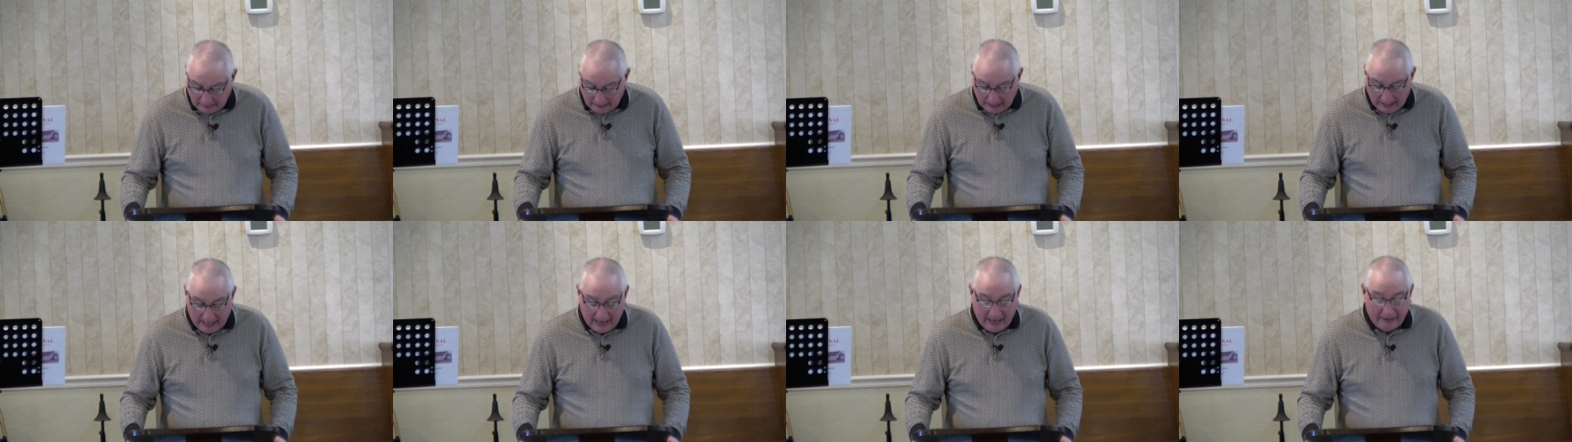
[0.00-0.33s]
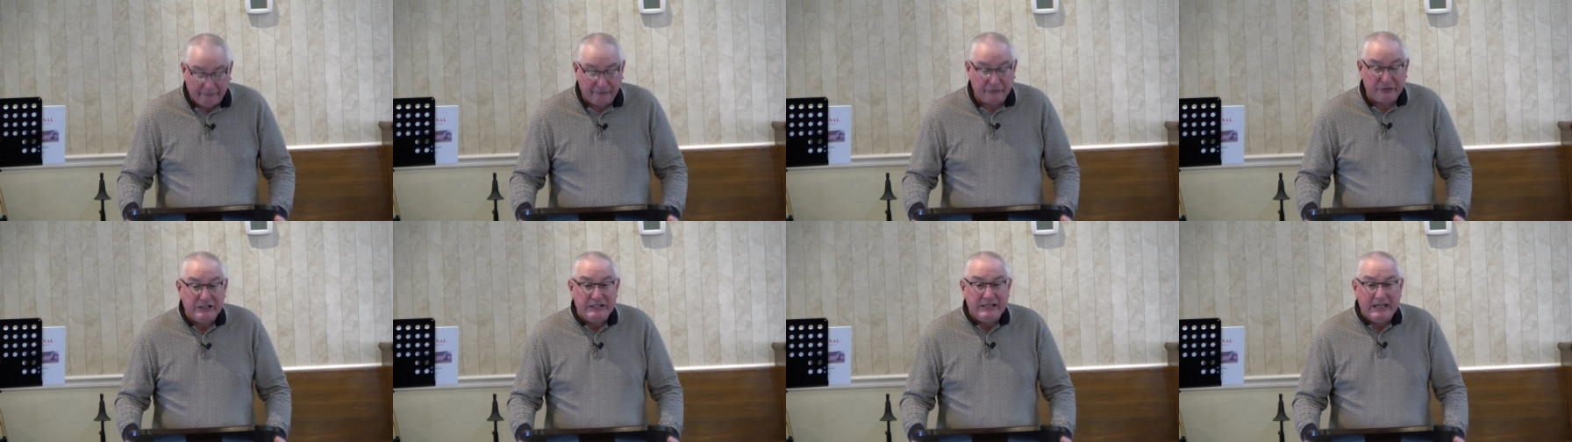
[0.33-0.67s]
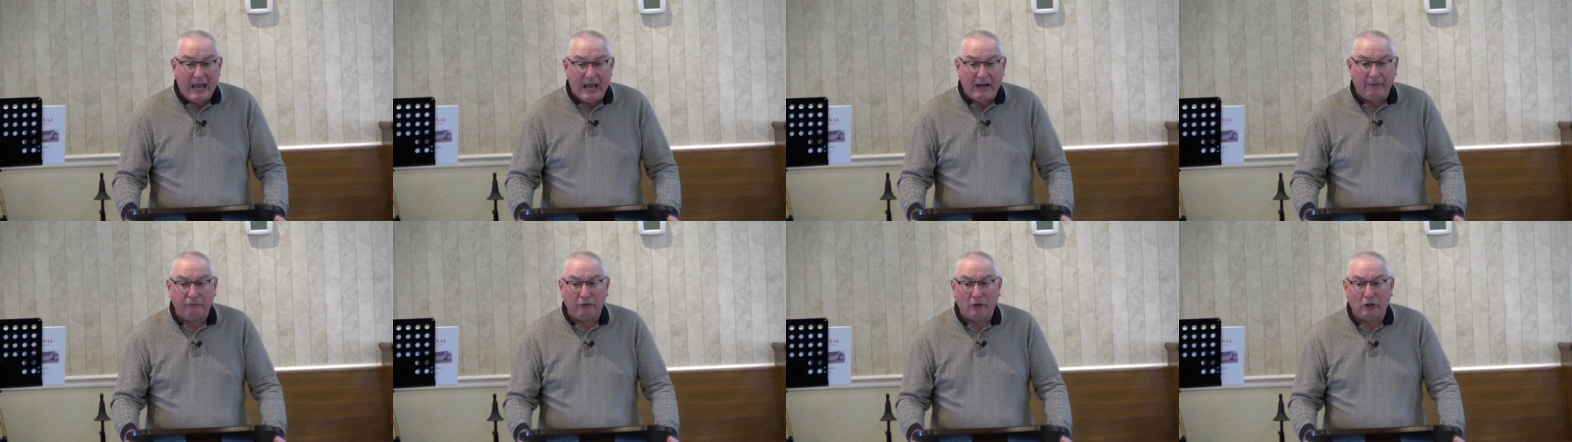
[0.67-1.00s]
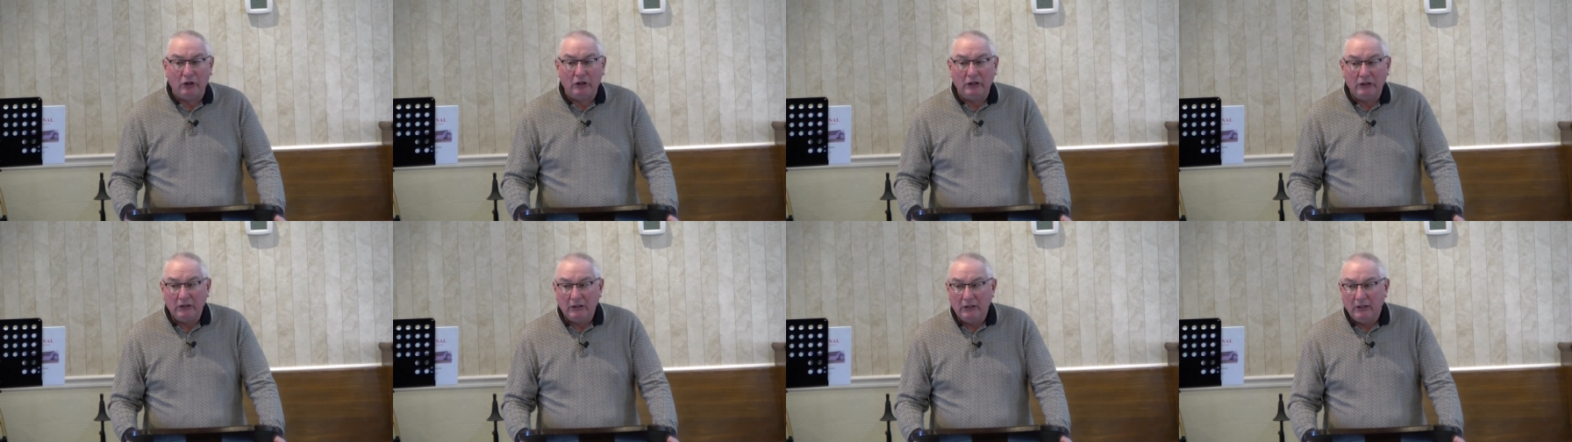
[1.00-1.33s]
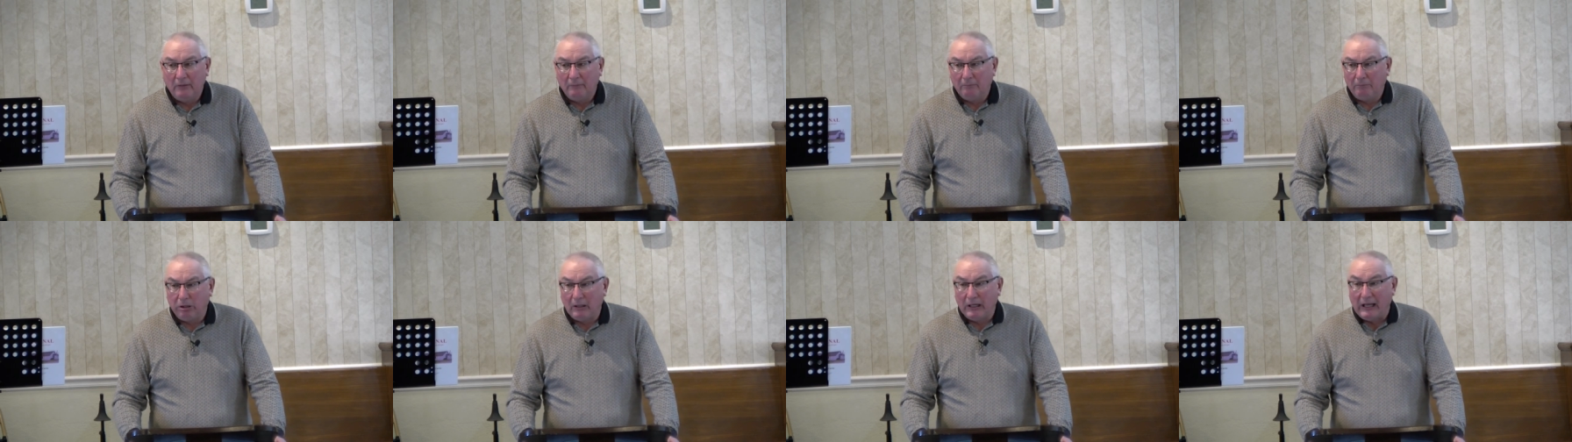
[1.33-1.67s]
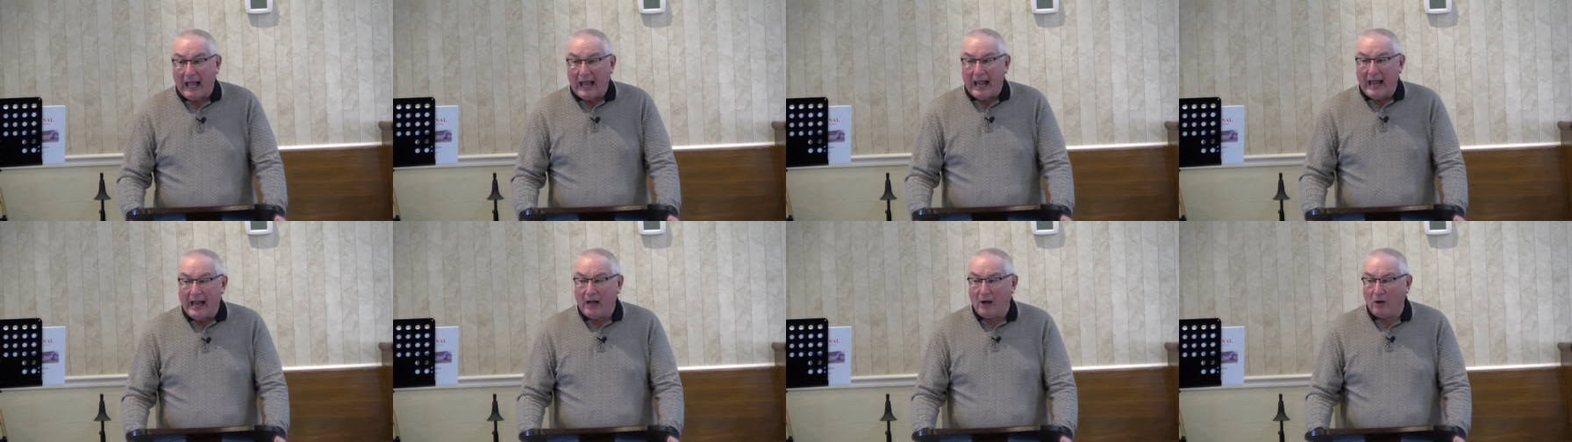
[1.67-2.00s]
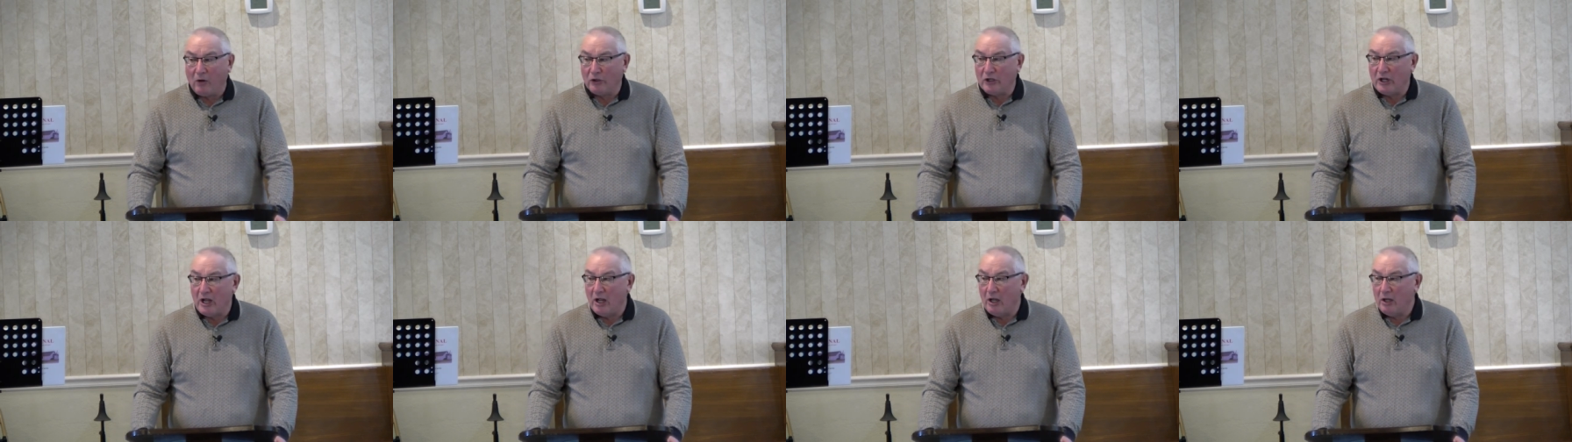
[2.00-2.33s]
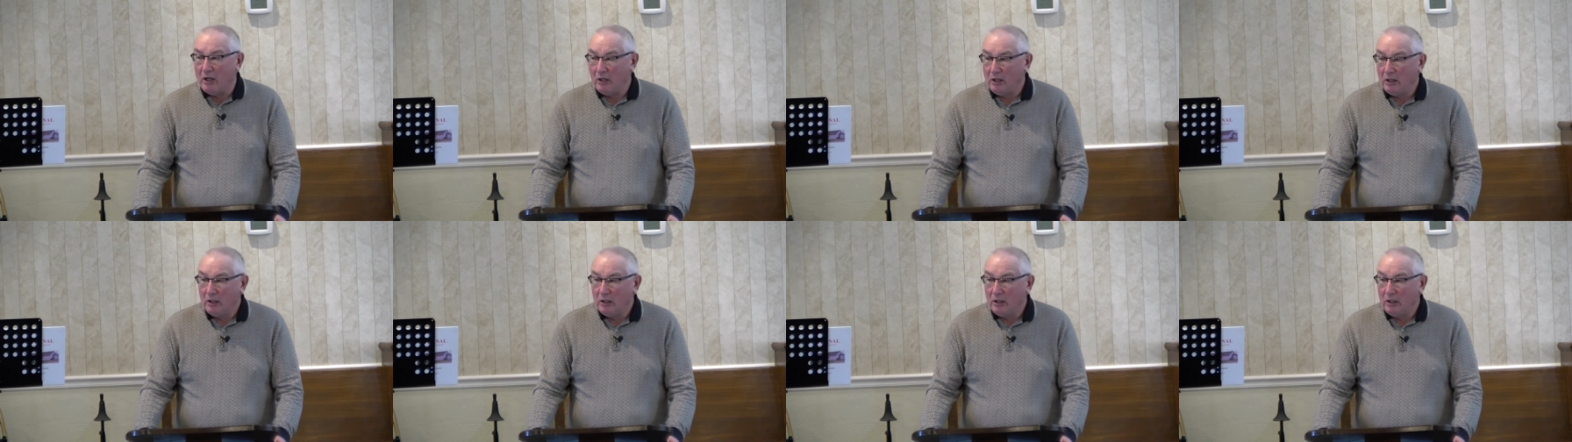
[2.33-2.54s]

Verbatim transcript: I have never plowed